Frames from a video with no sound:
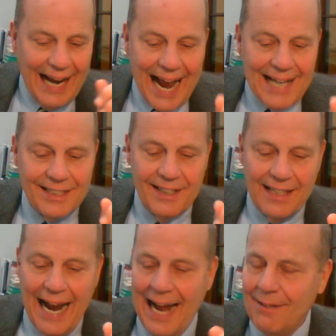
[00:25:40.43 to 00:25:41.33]
Add to
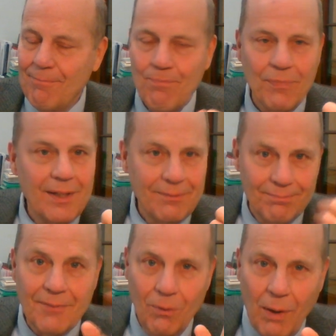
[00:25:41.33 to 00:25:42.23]
that,
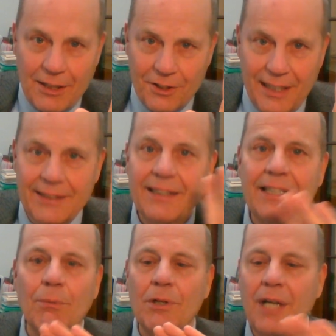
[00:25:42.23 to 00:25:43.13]
watch this,
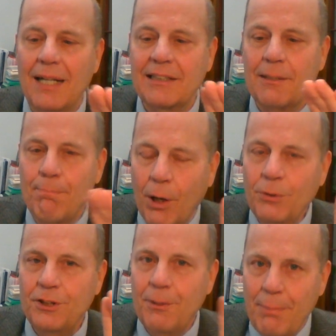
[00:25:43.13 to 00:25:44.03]
there were not
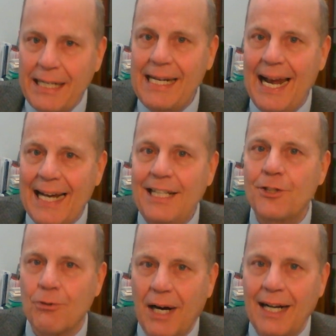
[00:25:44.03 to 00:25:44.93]
supposed to be any
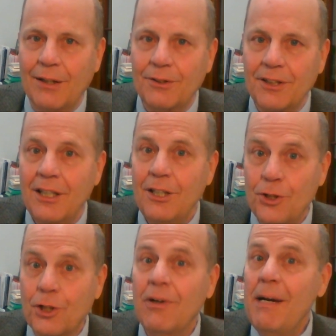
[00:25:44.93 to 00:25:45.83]
trials
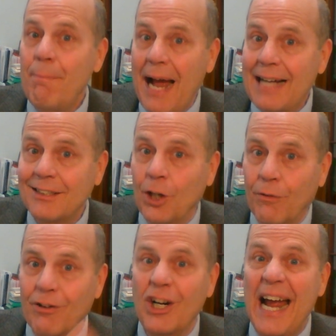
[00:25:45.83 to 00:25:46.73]
during
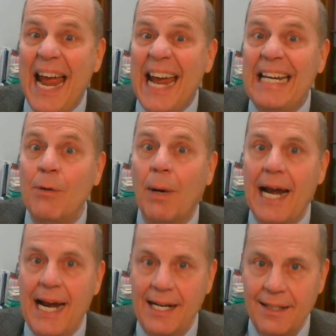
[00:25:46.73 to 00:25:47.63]
Passover
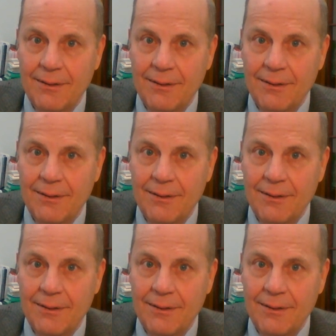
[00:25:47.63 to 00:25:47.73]
anyway.